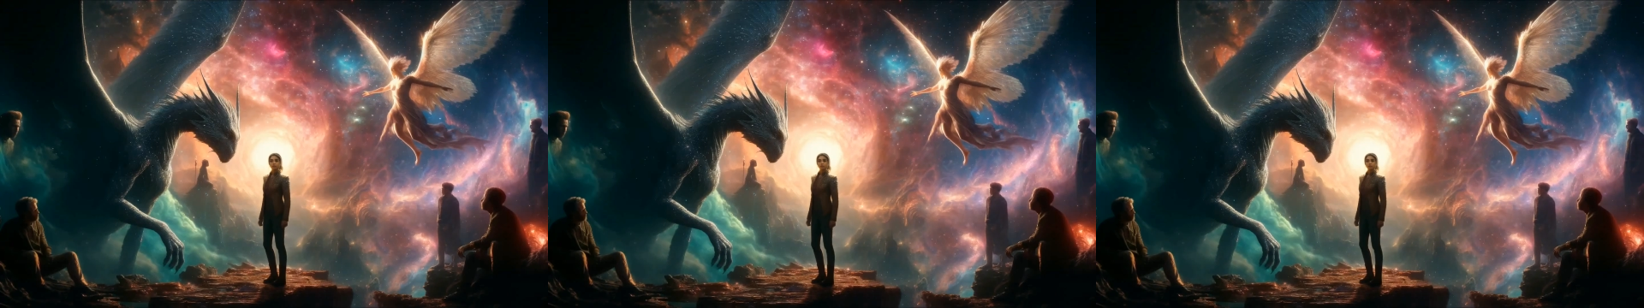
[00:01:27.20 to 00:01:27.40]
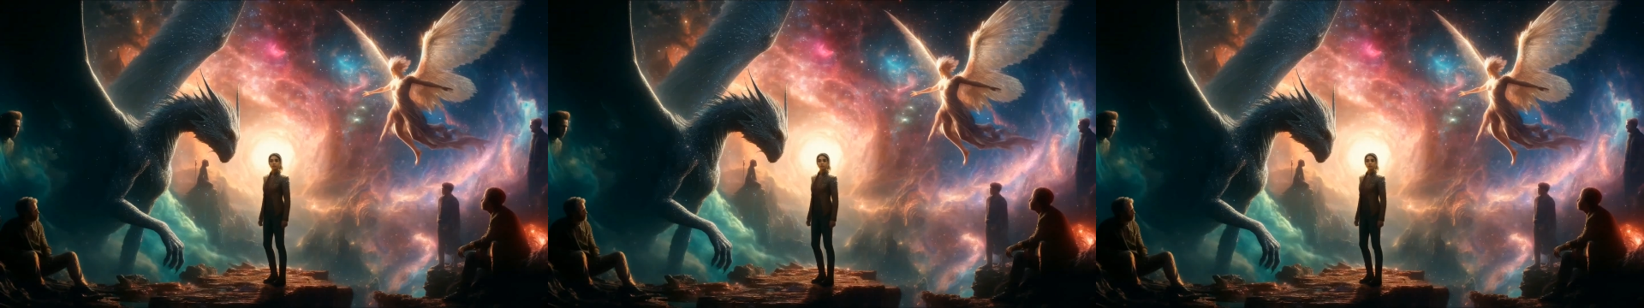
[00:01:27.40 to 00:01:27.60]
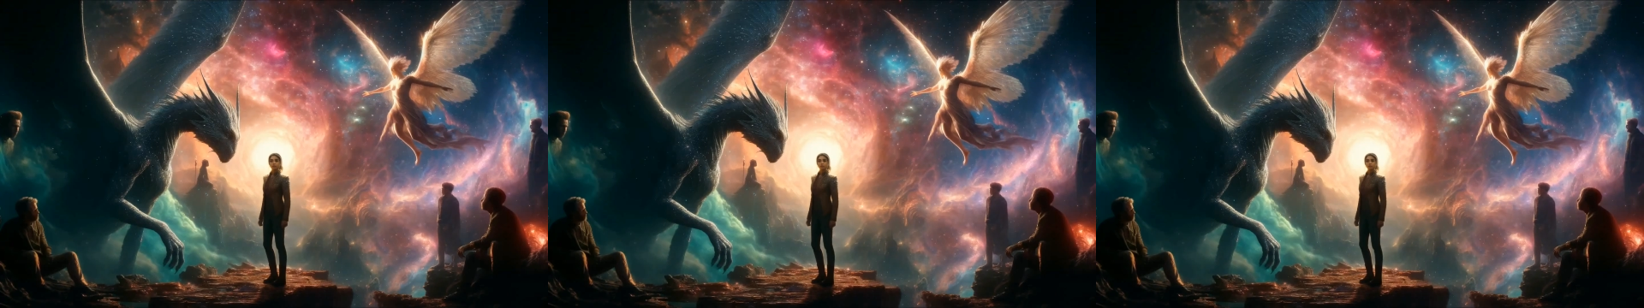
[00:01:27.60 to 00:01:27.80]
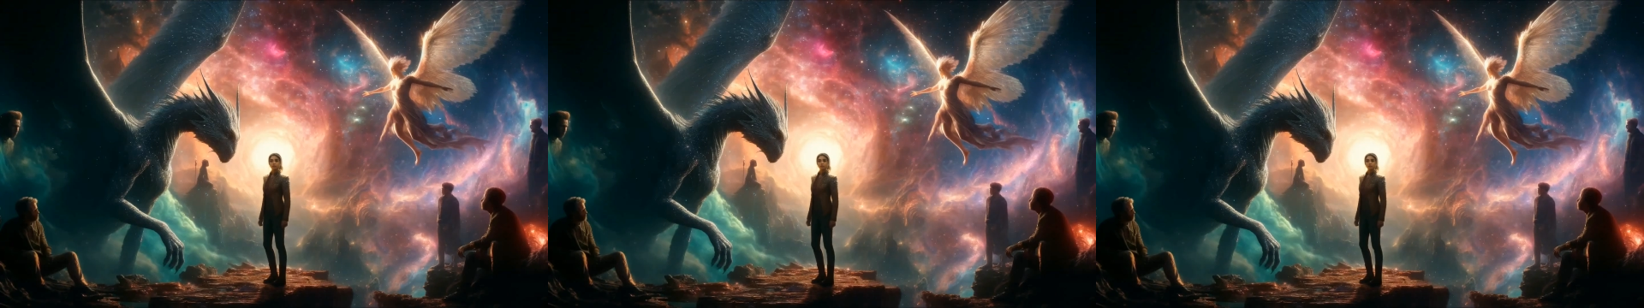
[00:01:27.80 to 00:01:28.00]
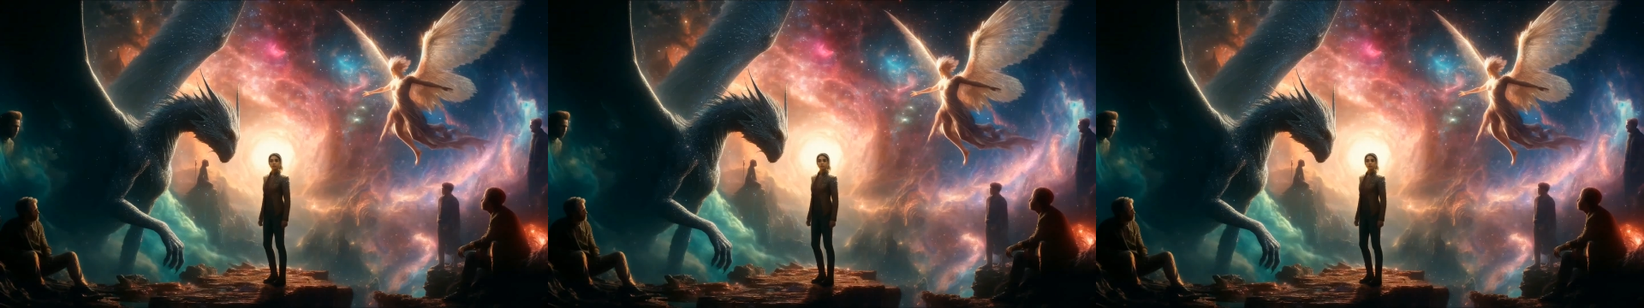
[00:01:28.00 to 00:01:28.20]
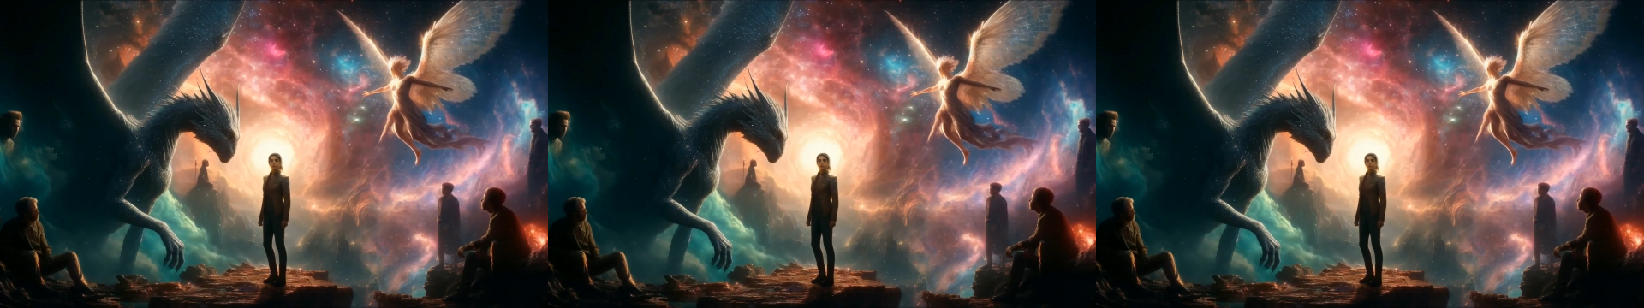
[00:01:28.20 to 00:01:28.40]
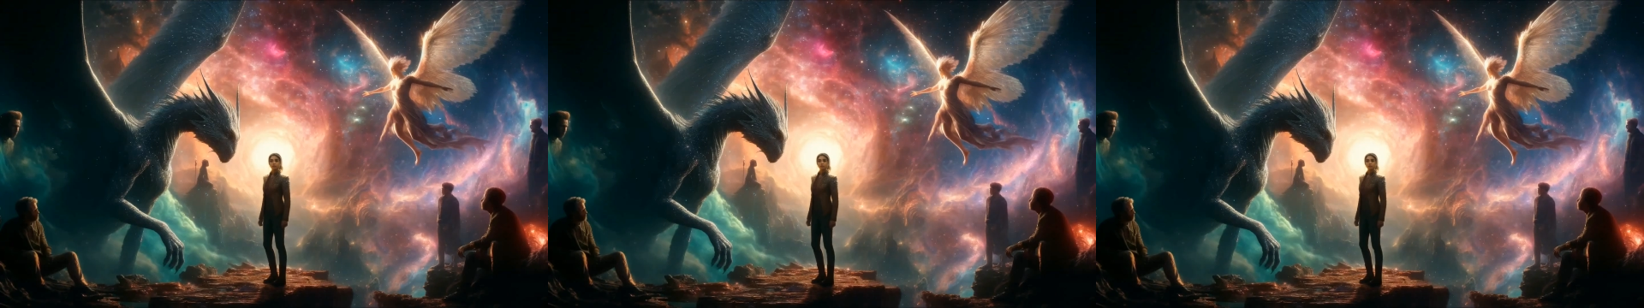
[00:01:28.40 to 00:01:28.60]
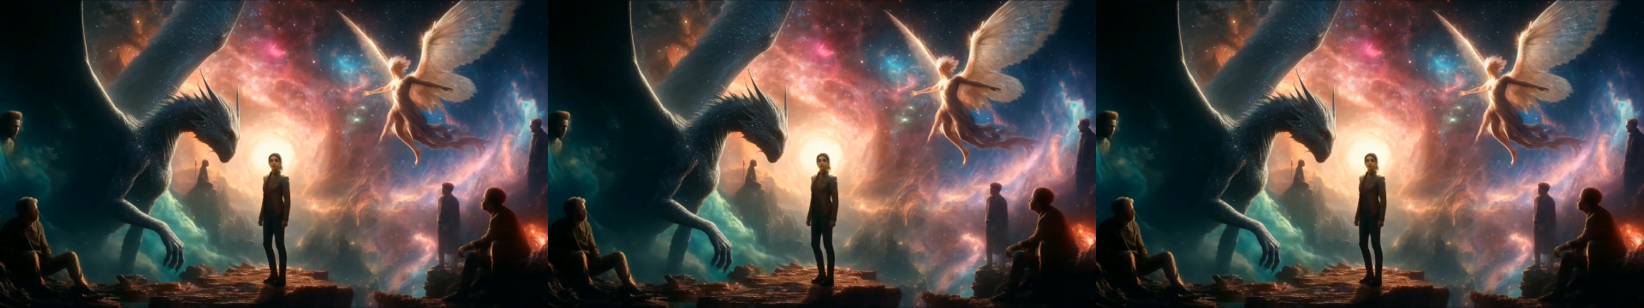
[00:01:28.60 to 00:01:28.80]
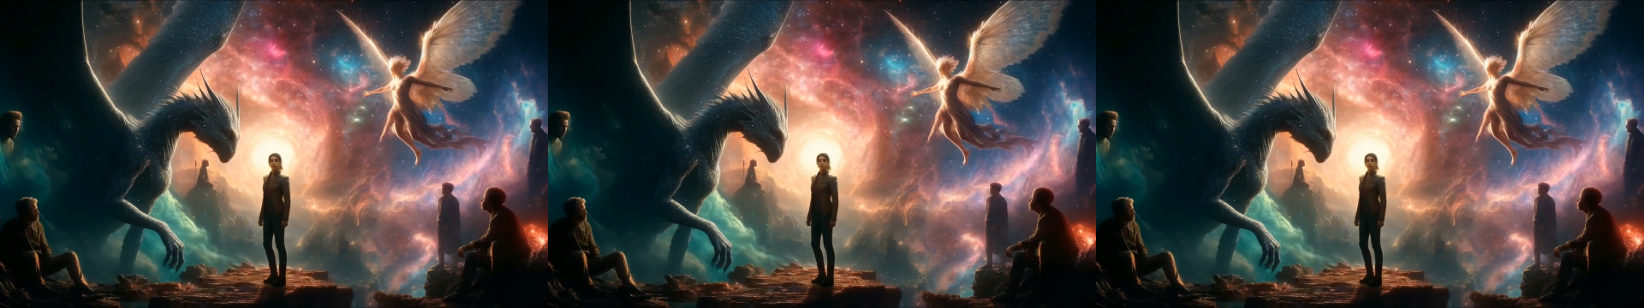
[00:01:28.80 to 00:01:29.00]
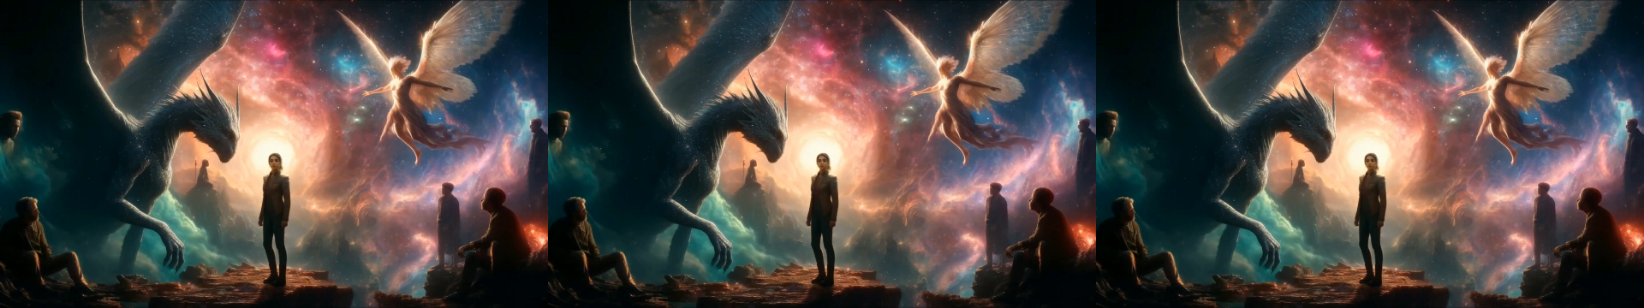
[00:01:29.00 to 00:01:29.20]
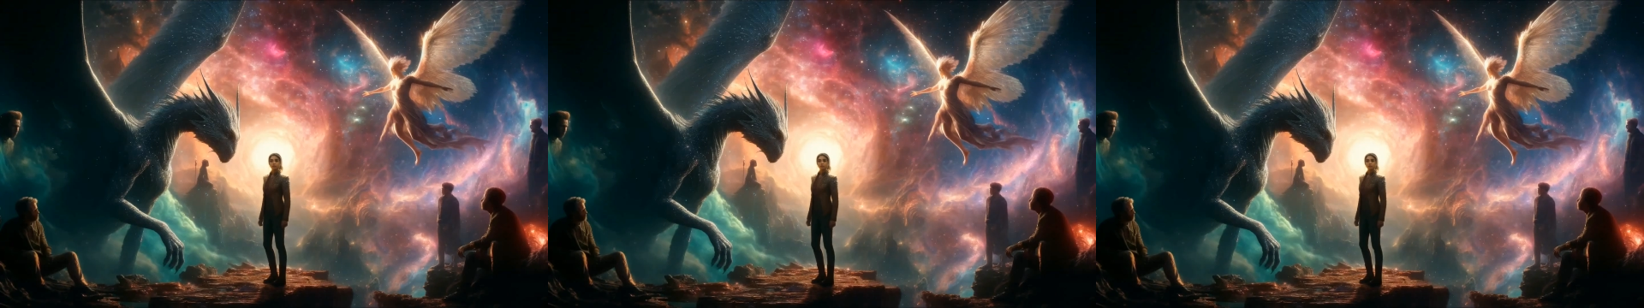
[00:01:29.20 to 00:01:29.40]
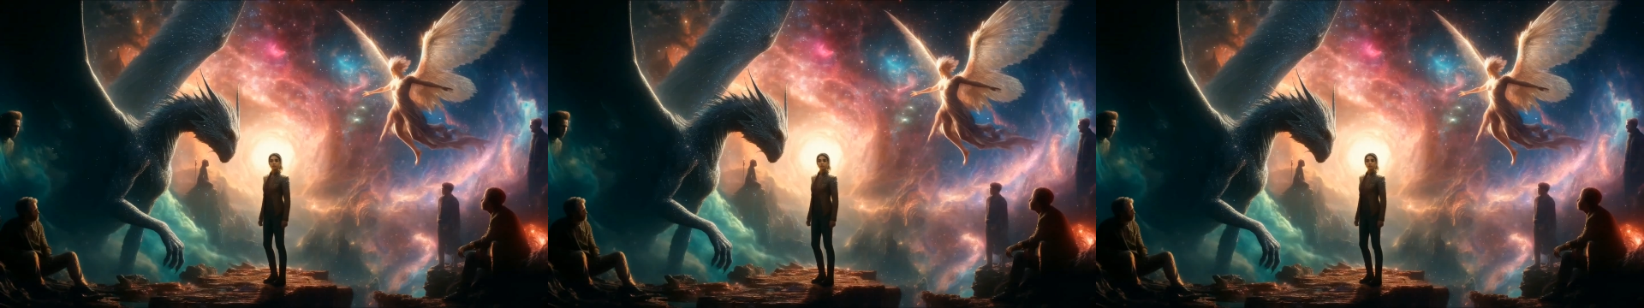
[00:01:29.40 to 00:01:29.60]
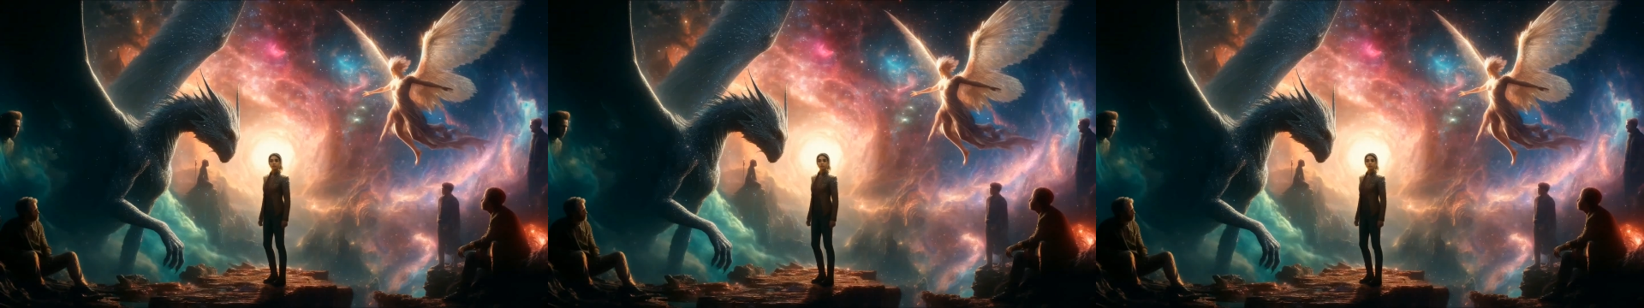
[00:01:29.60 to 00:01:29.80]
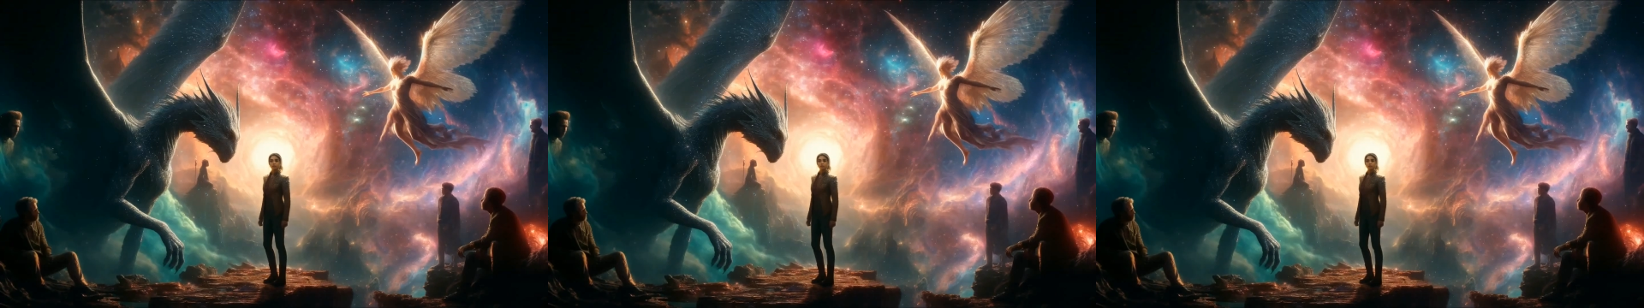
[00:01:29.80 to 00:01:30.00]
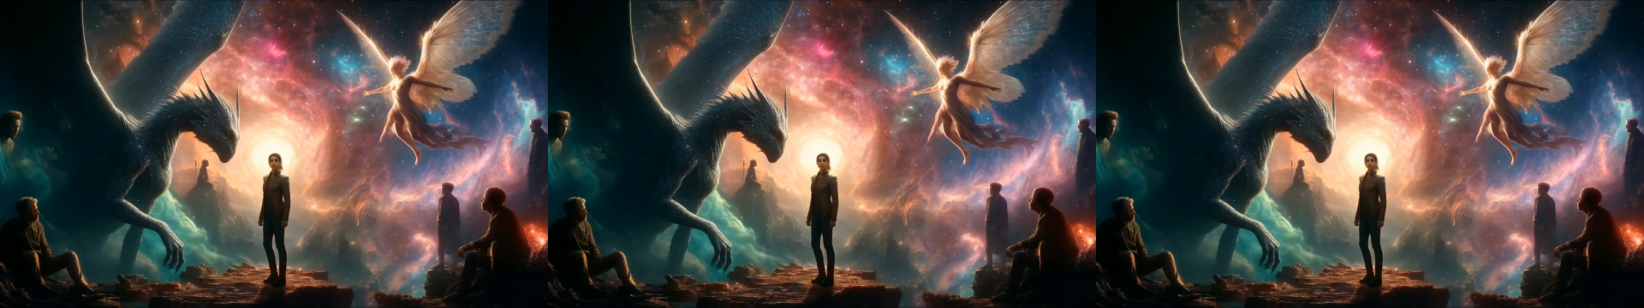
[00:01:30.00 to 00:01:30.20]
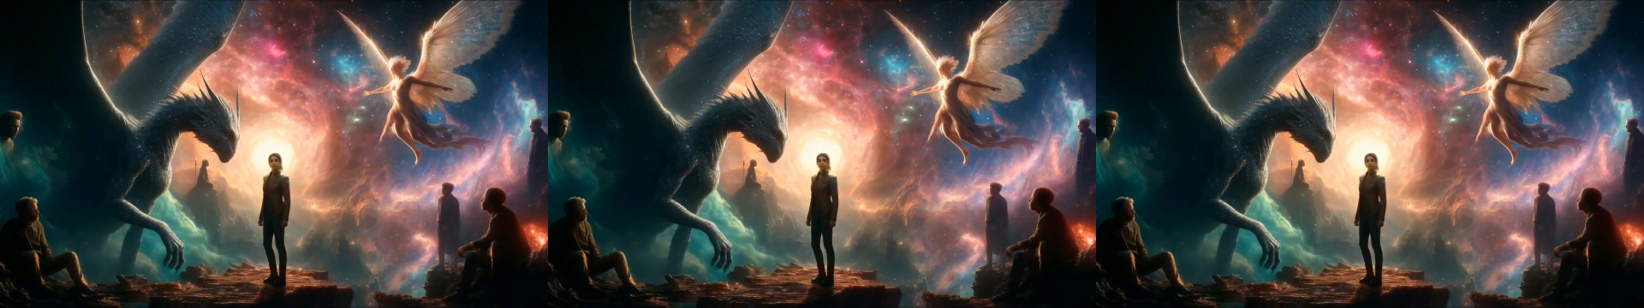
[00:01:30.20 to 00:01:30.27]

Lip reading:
[unreadable: no face in view]